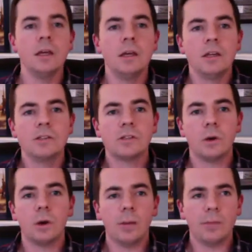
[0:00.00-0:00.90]
So
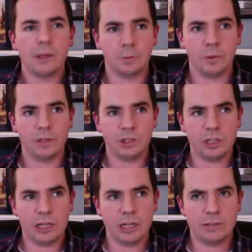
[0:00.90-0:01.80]
that was one thing she
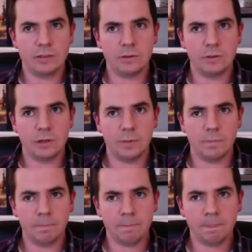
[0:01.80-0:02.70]
had to
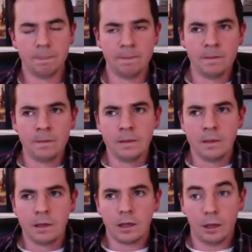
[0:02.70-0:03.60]

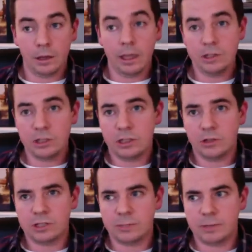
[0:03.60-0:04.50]
Angie and her
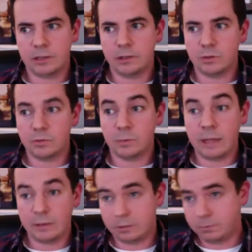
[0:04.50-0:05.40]
team had to do was
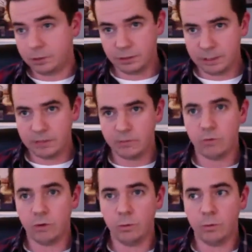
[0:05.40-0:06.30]
completely paint the
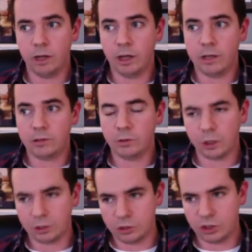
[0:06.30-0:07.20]
room to a
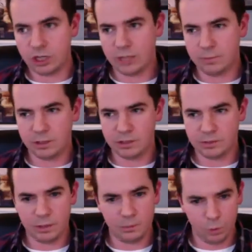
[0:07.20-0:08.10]
darker shade because
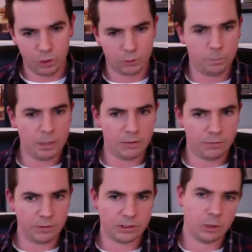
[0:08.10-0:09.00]
it worked better for
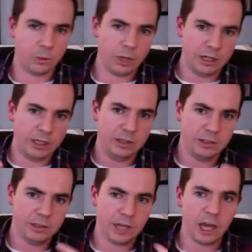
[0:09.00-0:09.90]
the silhouette and
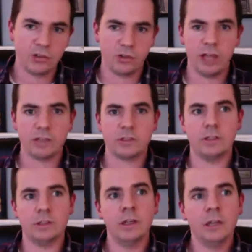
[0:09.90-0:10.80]
the contrast
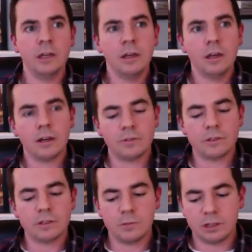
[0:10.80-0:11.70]
and of the
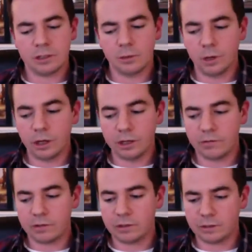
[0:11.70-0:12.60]
subjects on the wall and
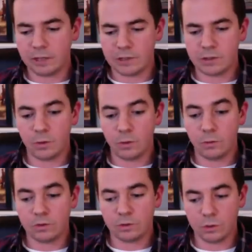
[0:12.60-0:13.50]
everything like that. So
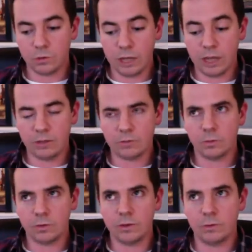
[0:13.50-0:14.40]
yeah, that was
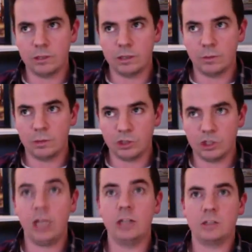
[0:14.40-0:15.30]
one thing we did. We
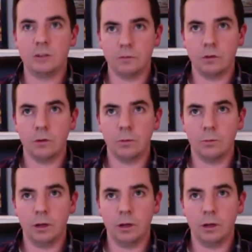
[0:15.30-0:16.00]
changed the room.